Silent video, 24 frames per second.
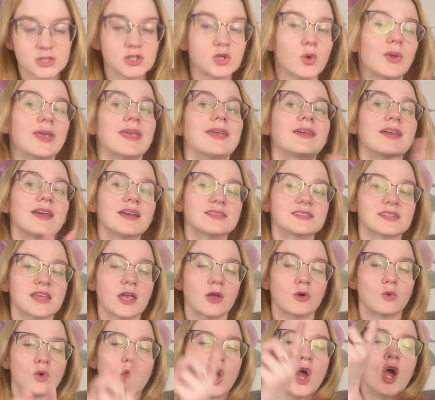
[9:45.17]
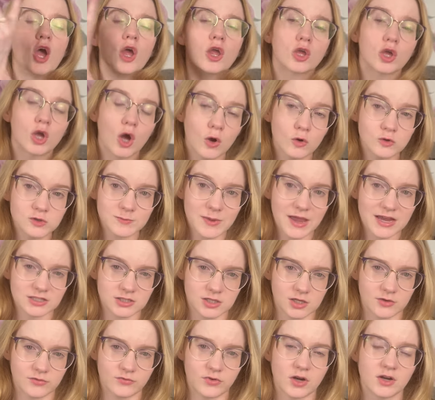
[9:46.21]
So he gets out, goes back
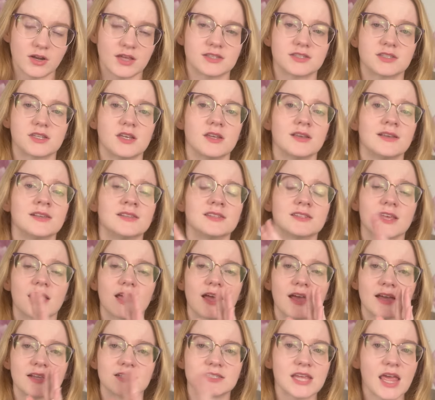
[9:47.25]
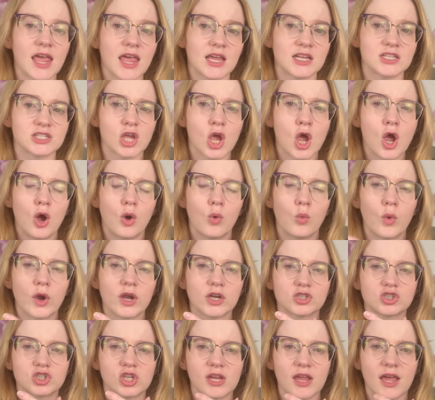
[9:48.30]
to Farnese's uh, tent where
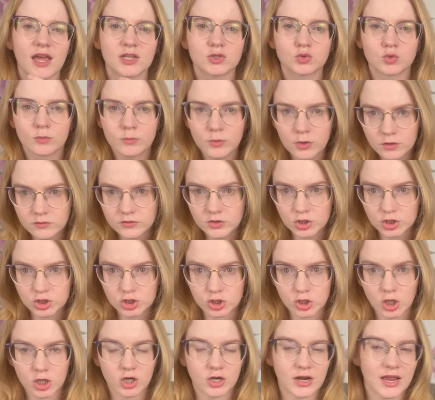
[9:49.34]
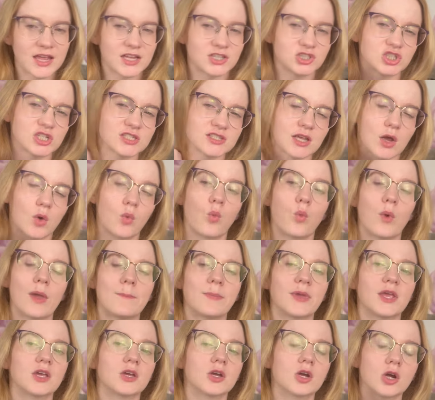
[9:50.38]
she has removed her shirt and is just like
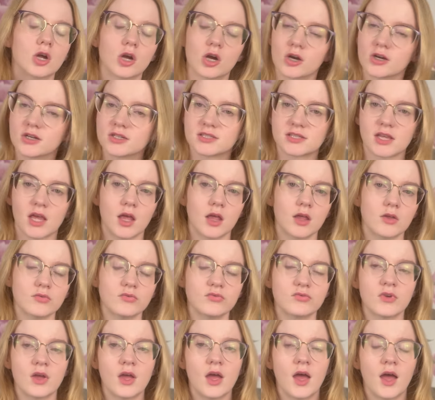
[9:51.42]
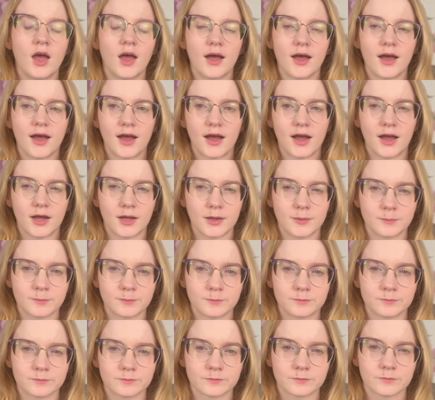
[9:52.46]
whipping herself.
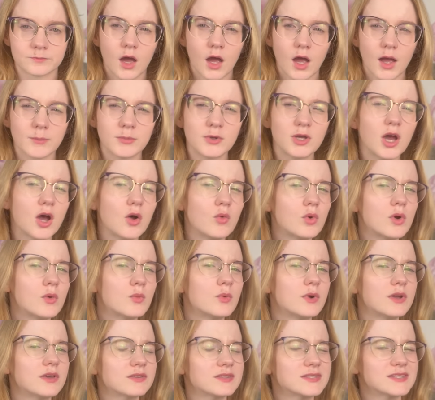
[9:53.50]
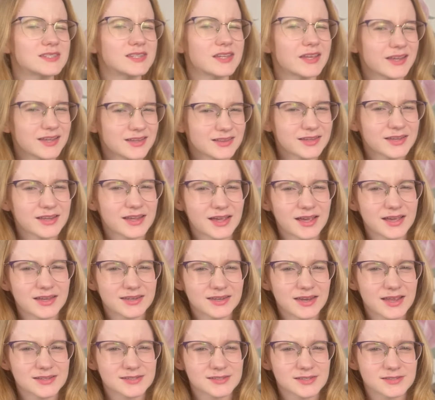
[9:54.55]
Um, I'm going with slightly
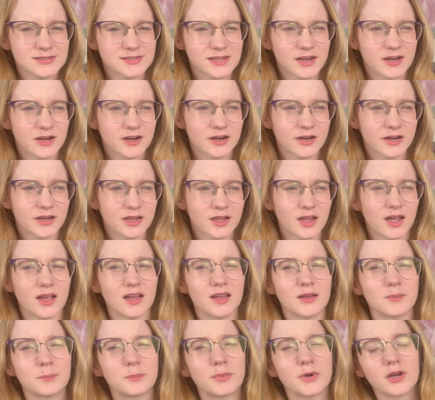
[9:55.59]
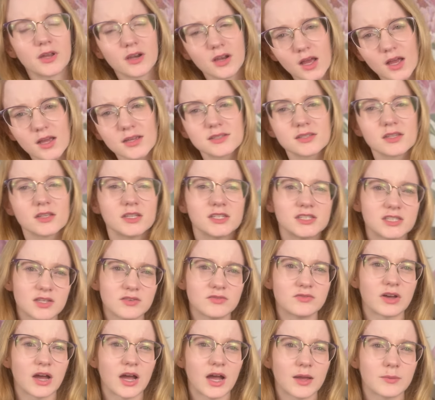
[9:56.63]
unnecessary, but also it's a
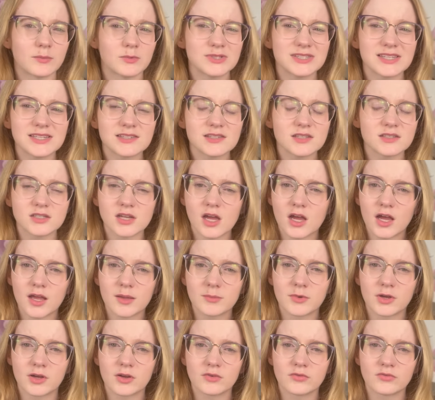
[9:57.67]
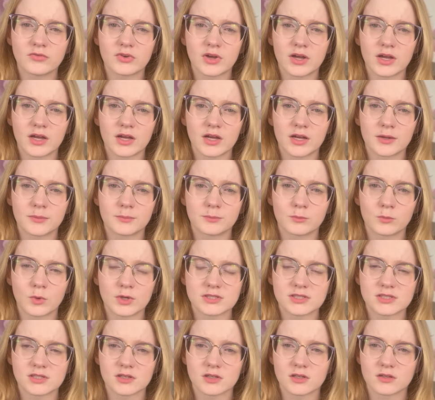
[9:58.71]
vibe. Was this the time of um,
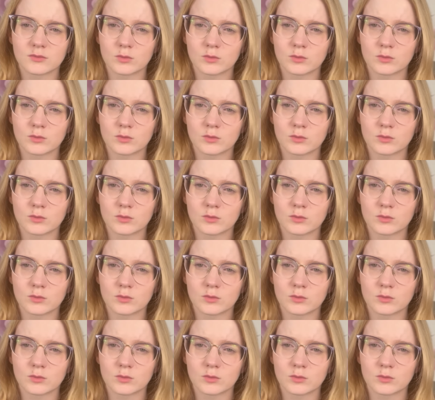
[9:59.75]
what's it?